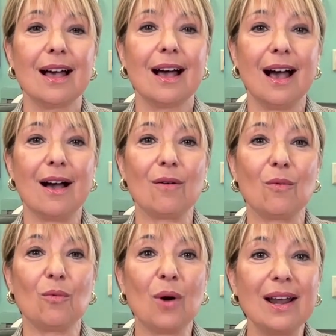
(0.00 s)

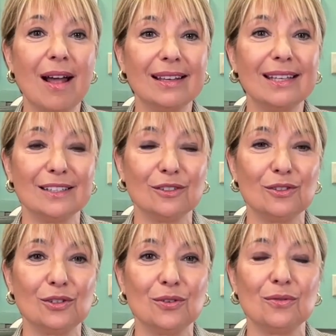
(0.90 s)
what I can
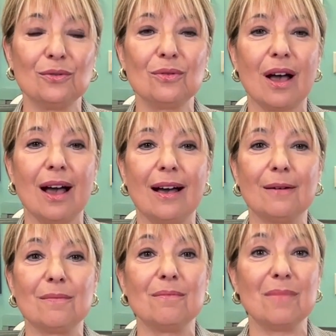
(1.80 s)
do
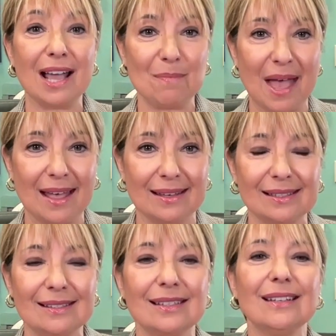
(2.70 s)
my
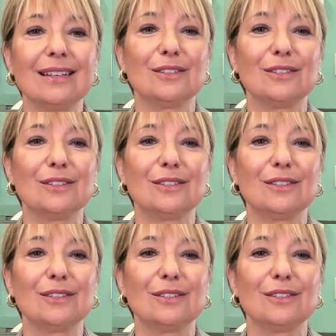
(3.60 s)
best